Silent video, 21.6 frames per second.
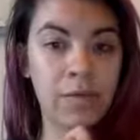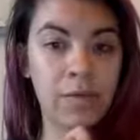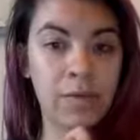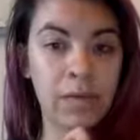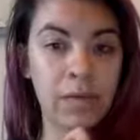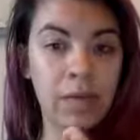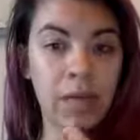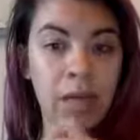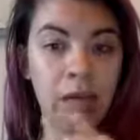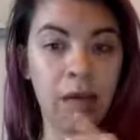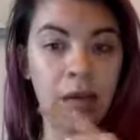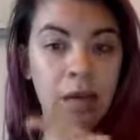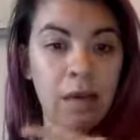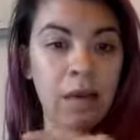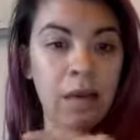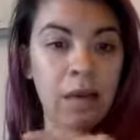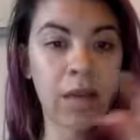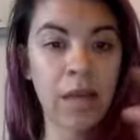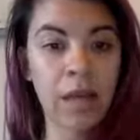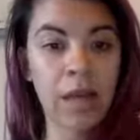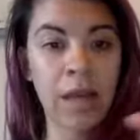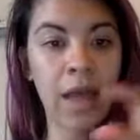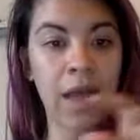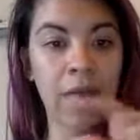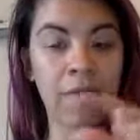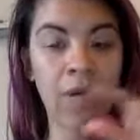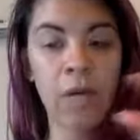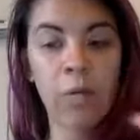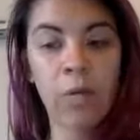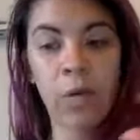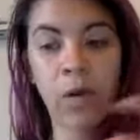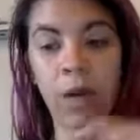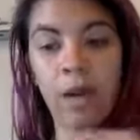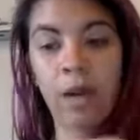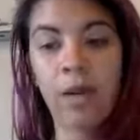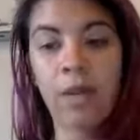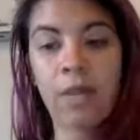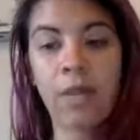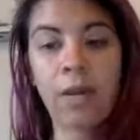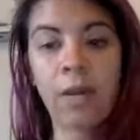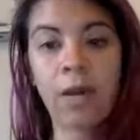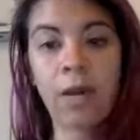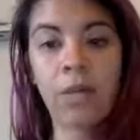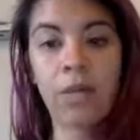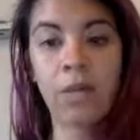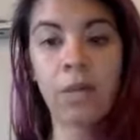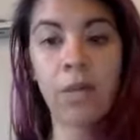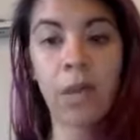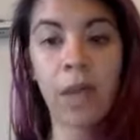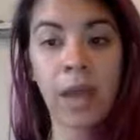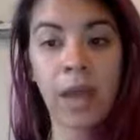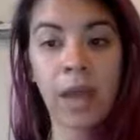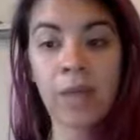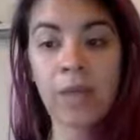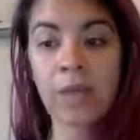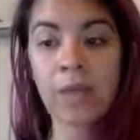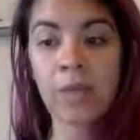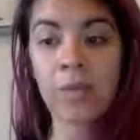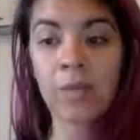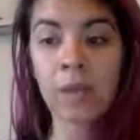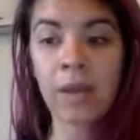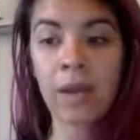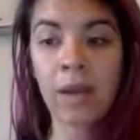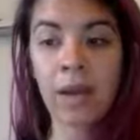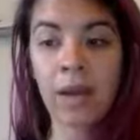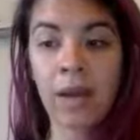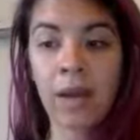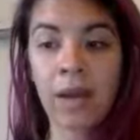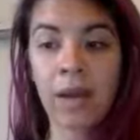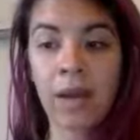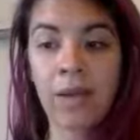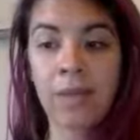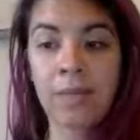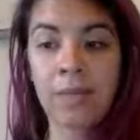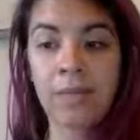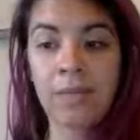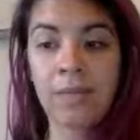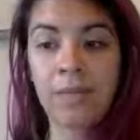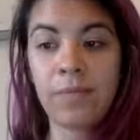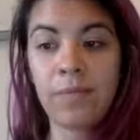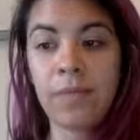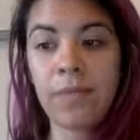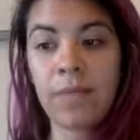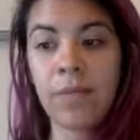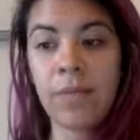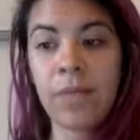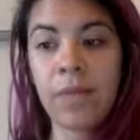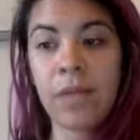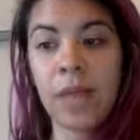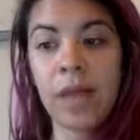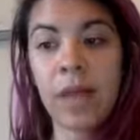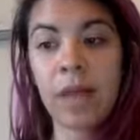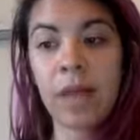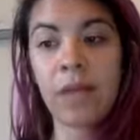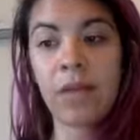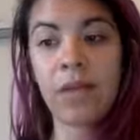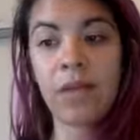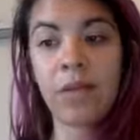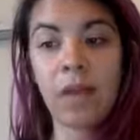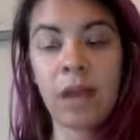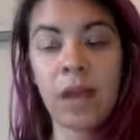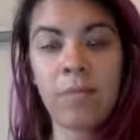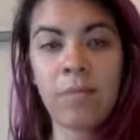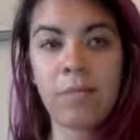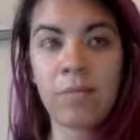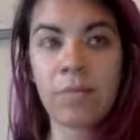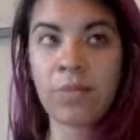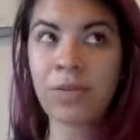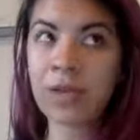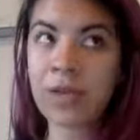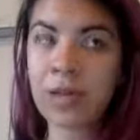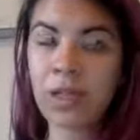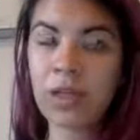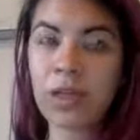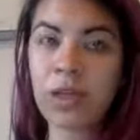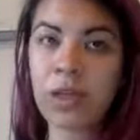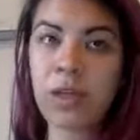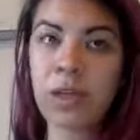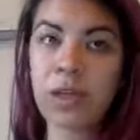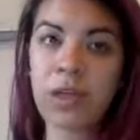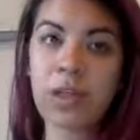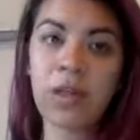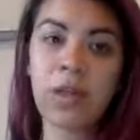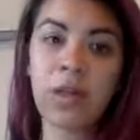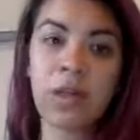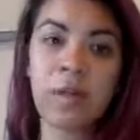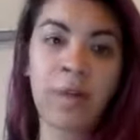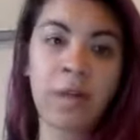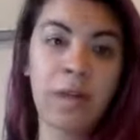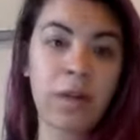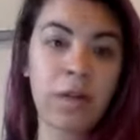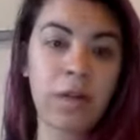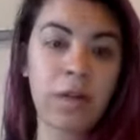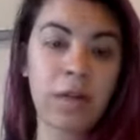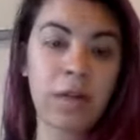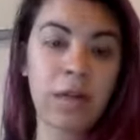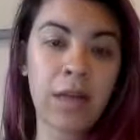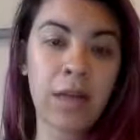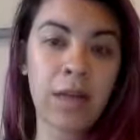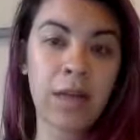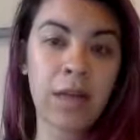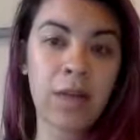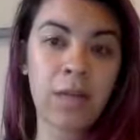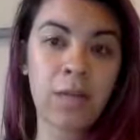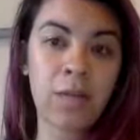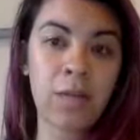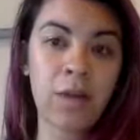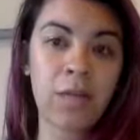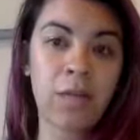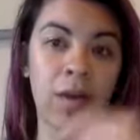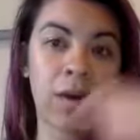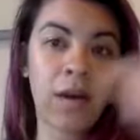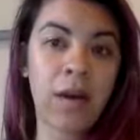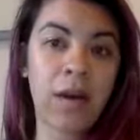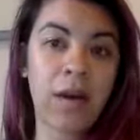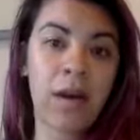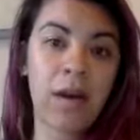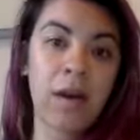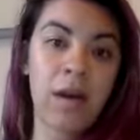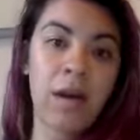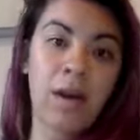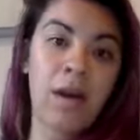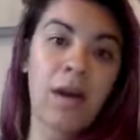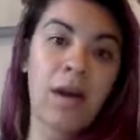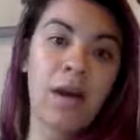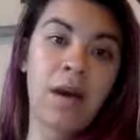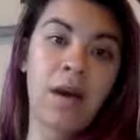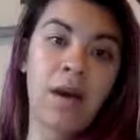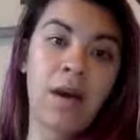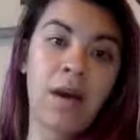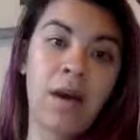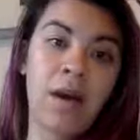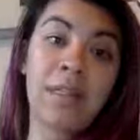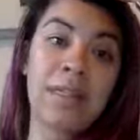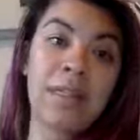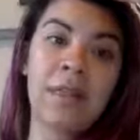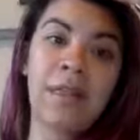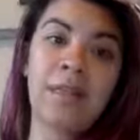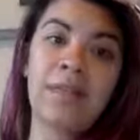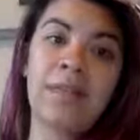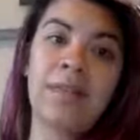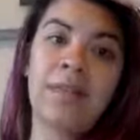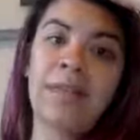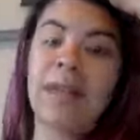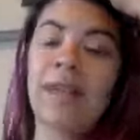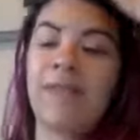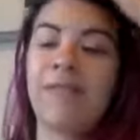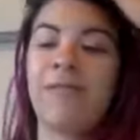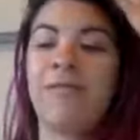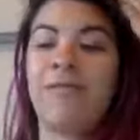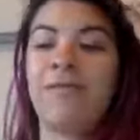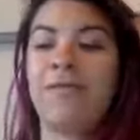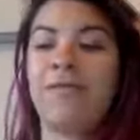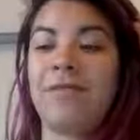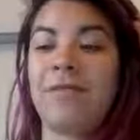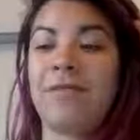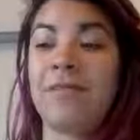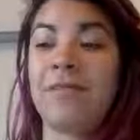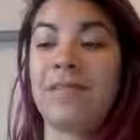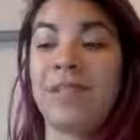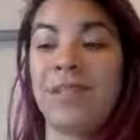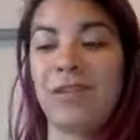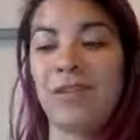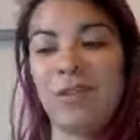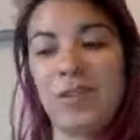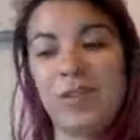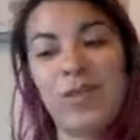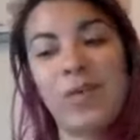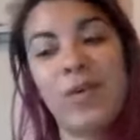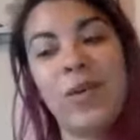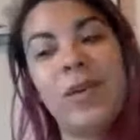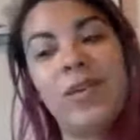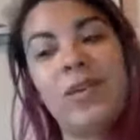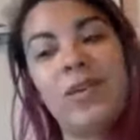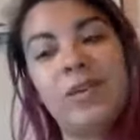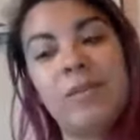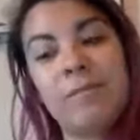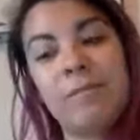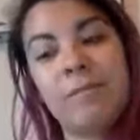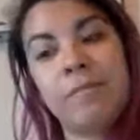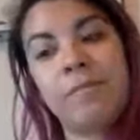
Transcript: it, I'll have that warning on there if you can't, but, um, but yeah, I'm pretty sure it's green mandarin that is one of our um, sun safe citrus oils.